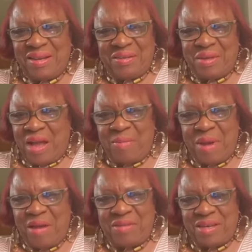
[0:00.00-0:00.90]
I'm out
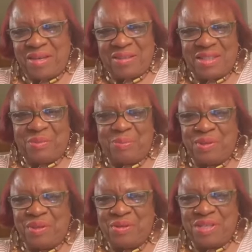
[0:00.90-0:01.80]
there. Just put those
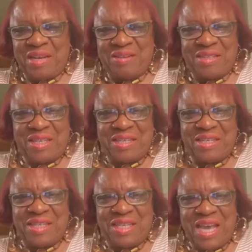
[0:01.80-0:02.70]
letters in.
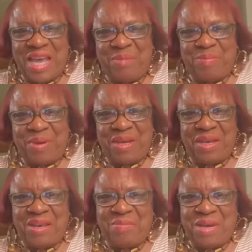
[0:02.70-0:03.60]

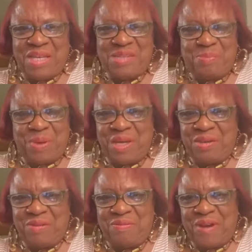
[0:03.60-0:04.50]
CABMSP. You'll
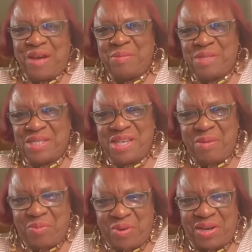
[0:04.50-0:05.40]
find me somewhere.